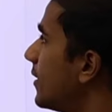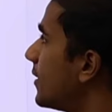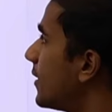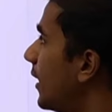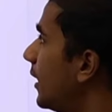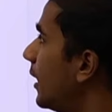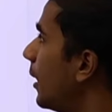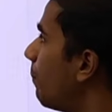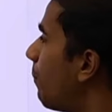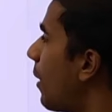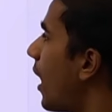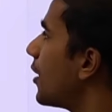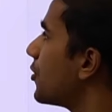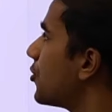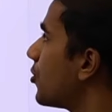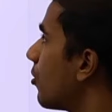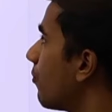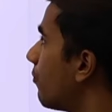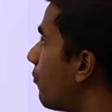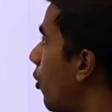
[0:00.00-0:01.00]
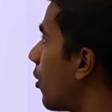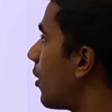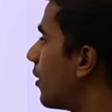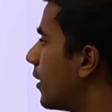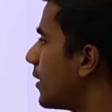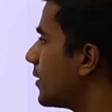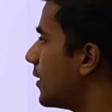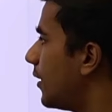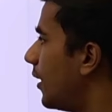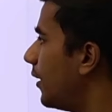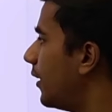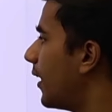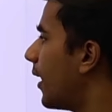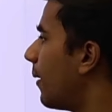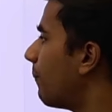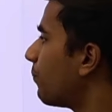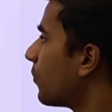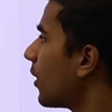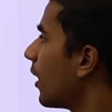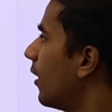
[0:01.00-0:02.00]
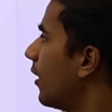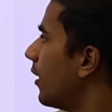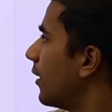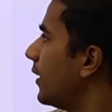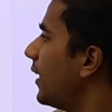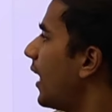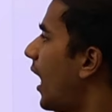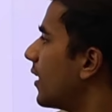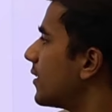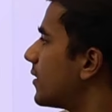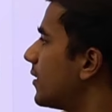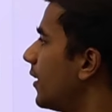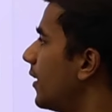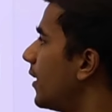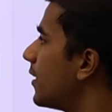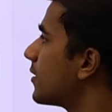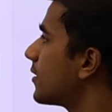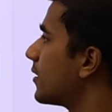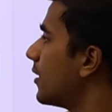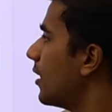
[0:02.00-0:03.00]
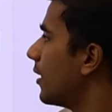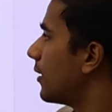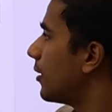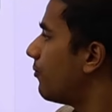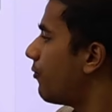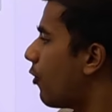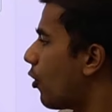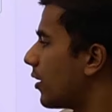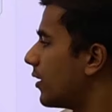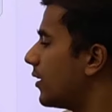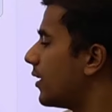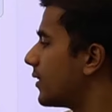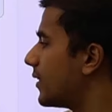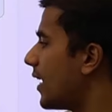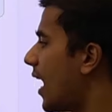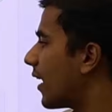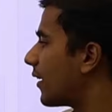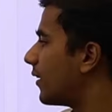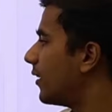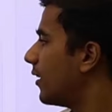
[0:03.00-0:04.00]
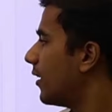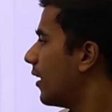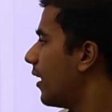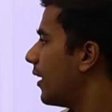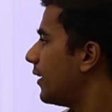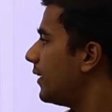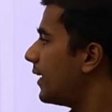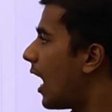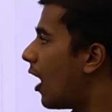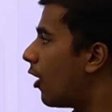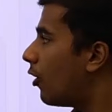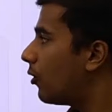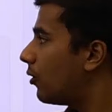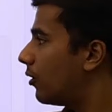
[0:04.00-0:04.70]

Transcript: and departure of foreigners in India? The answer is the Foreigners Act. Now,